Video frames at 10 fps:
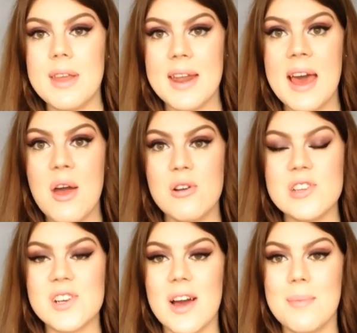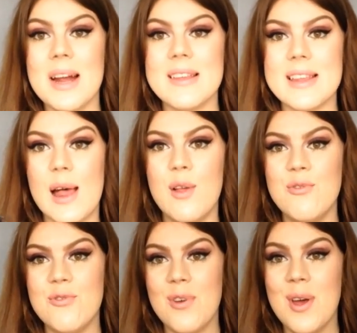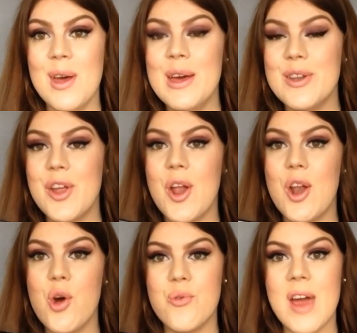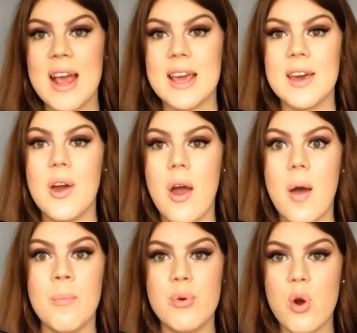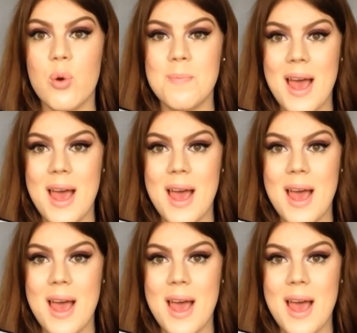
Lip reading: Then I also got myself the Lorac Pro